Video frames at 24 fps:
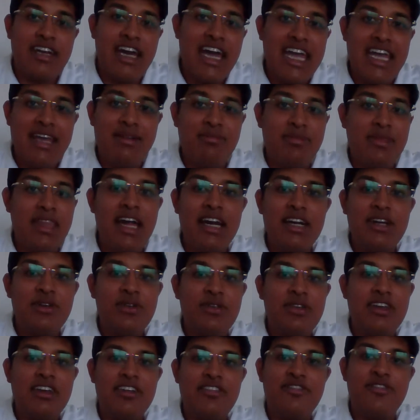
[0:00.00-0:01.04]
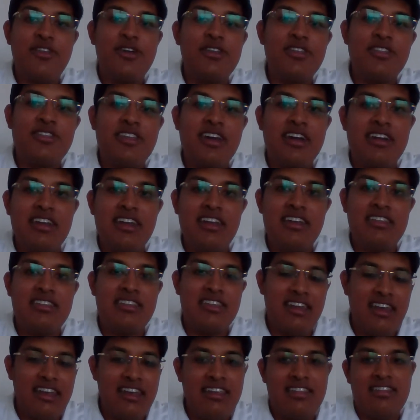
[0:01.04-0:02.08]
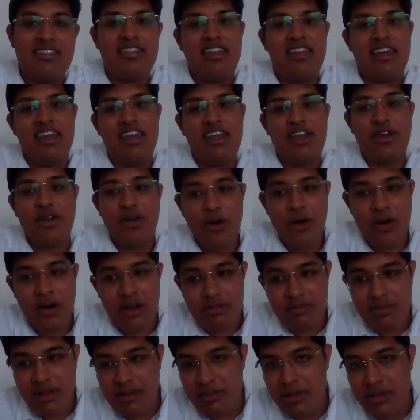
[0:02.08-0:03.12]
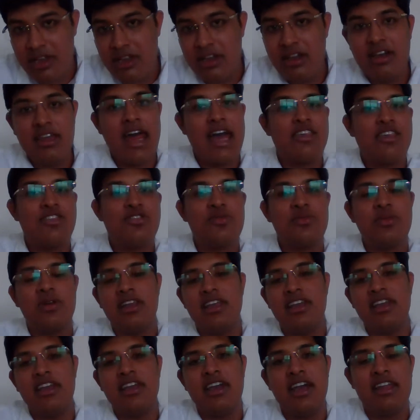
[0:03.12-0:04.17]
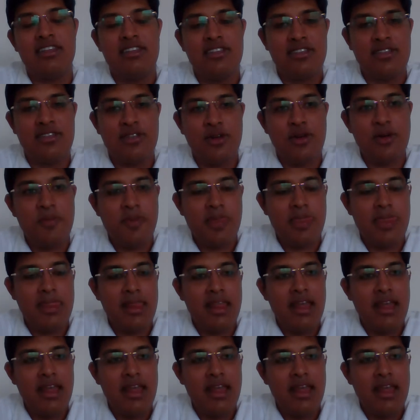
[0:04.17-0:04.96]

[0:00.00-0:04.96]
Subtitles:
time that you give for studies each day or maybe gradually. And so